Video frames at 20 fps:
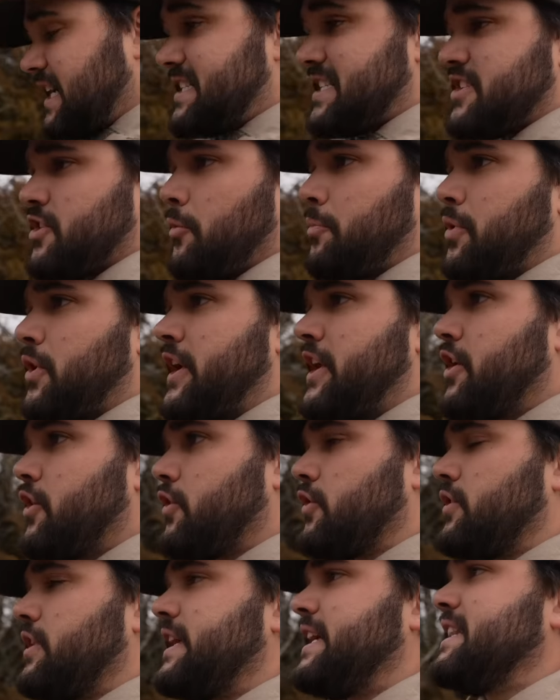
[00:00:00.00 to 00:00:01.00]
It's still pretty
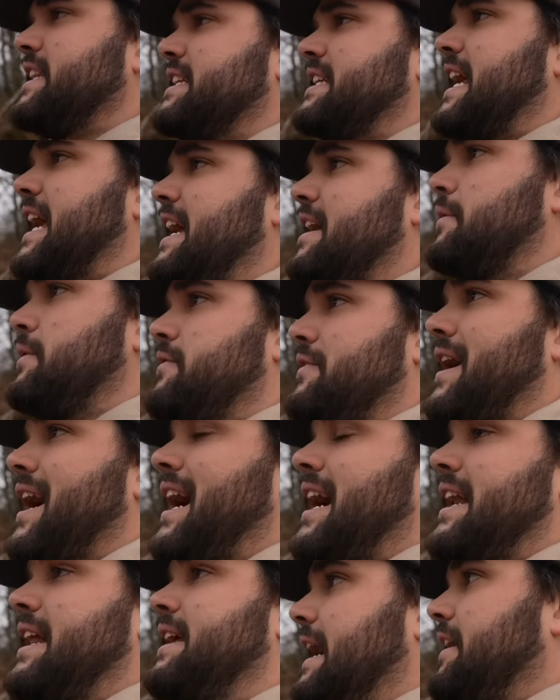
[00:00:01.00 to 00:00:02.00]
early in the day. We've
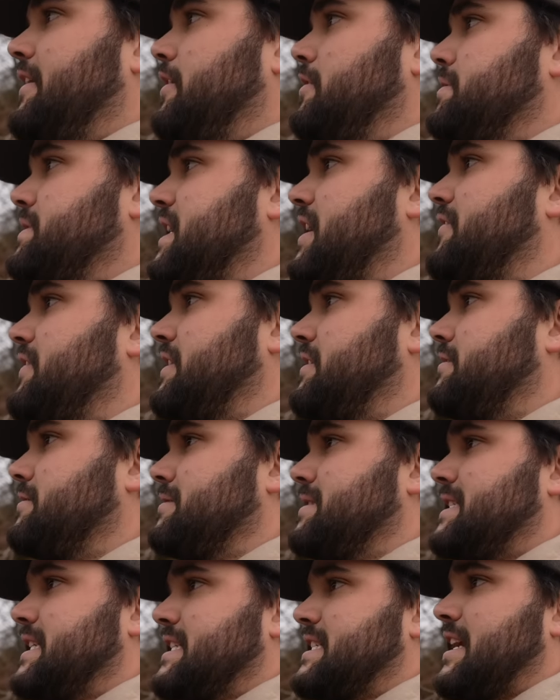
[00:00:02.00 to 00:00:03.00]
got, I don't know, seven,
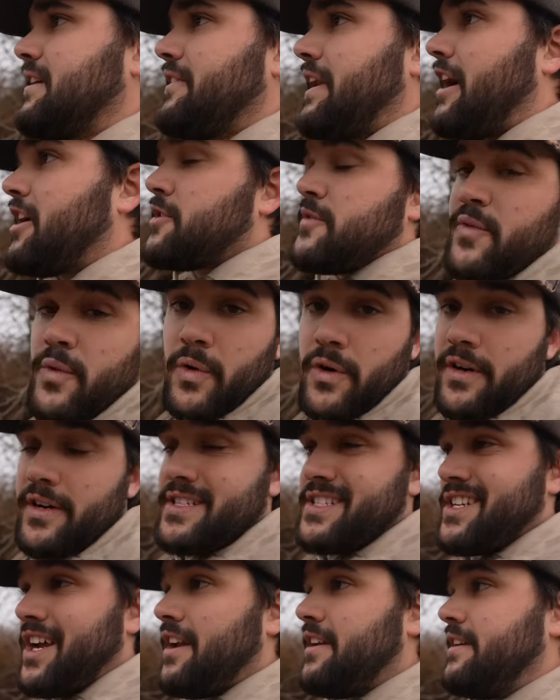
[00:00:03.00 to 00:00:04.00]
six, seven hours for
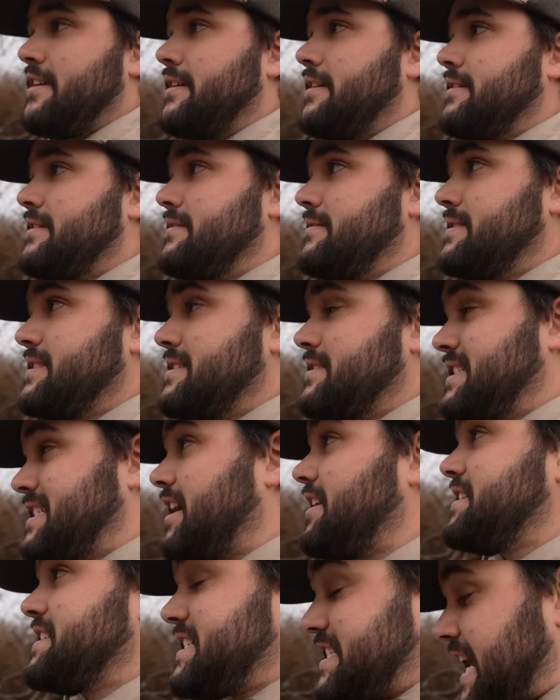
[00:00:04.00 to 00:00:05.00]
sun
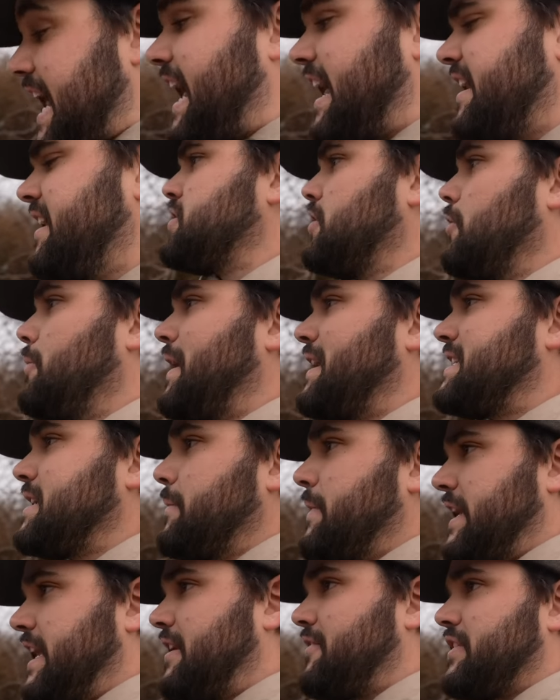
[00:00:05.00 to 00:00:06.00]
sunset. So by the time
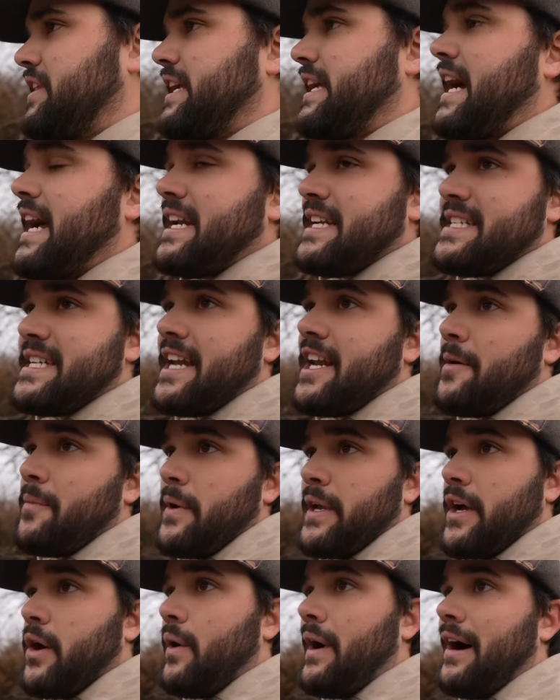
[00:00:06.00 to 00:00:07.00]
we get everything kind of set up,
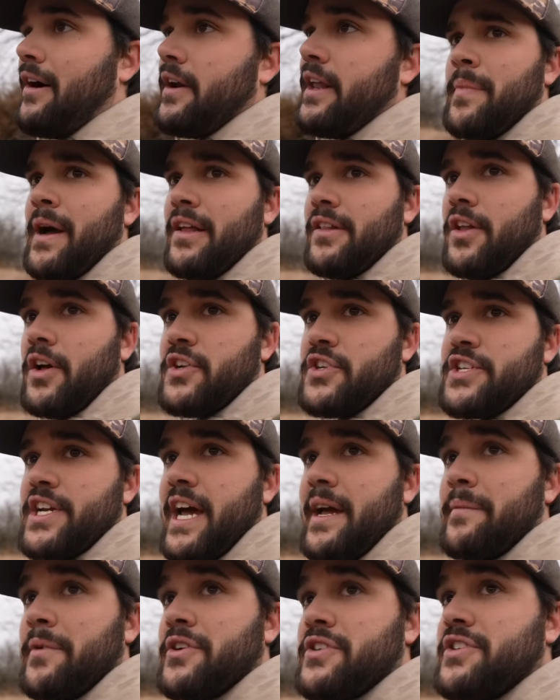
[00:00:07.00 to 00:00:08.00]
we can go out about
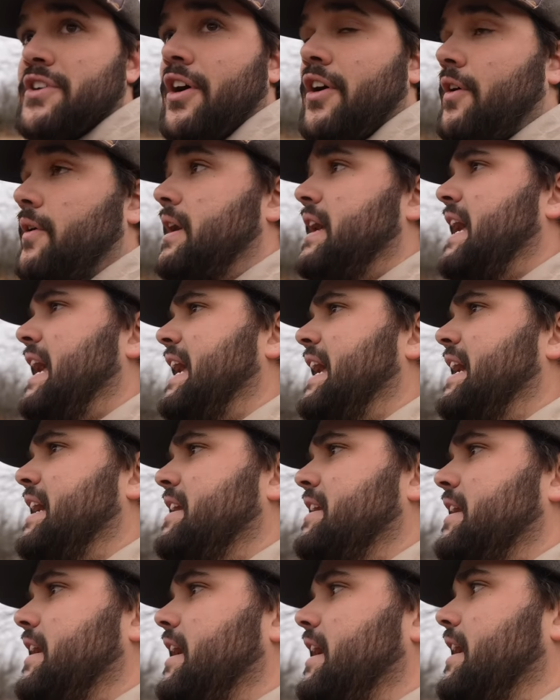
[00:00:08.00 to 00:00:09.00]
lunchtime or so
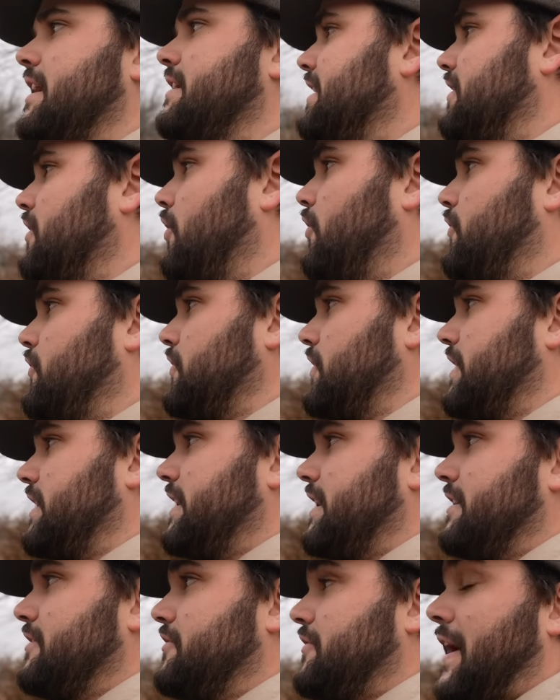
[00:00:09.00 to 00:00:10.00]
and, uh, and
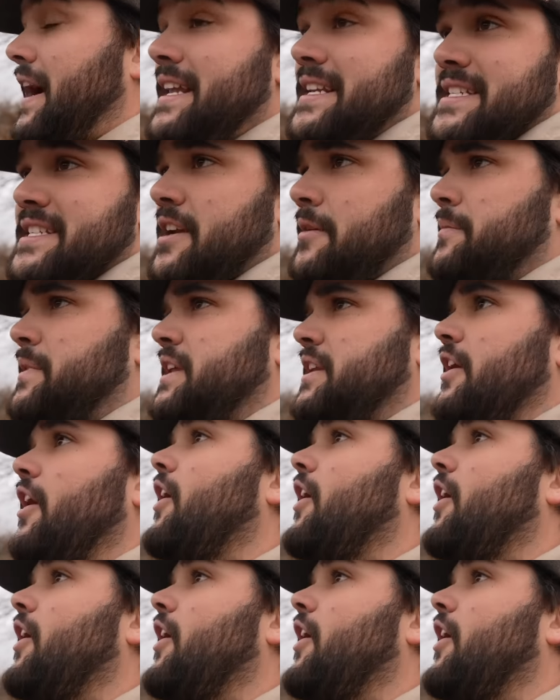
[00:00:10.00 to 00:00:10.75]
hopefully find something to